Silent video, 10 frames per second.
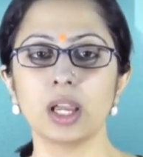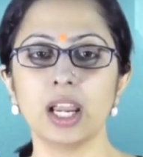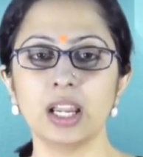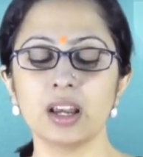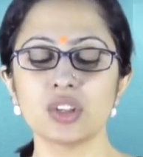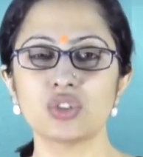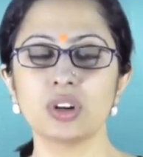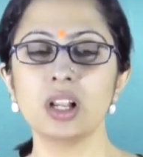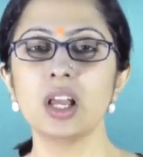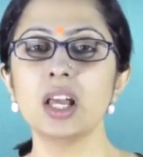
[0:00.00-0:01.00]

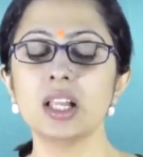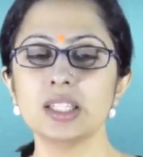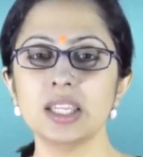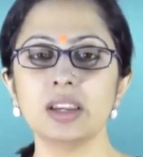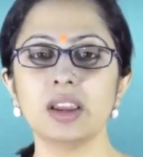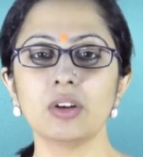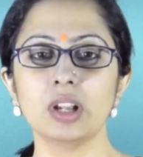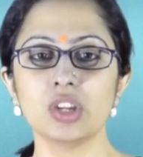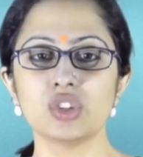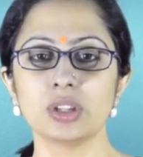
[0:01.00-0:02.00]
industrial
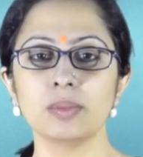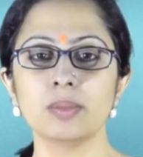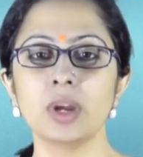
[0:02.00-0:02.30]
deregulation,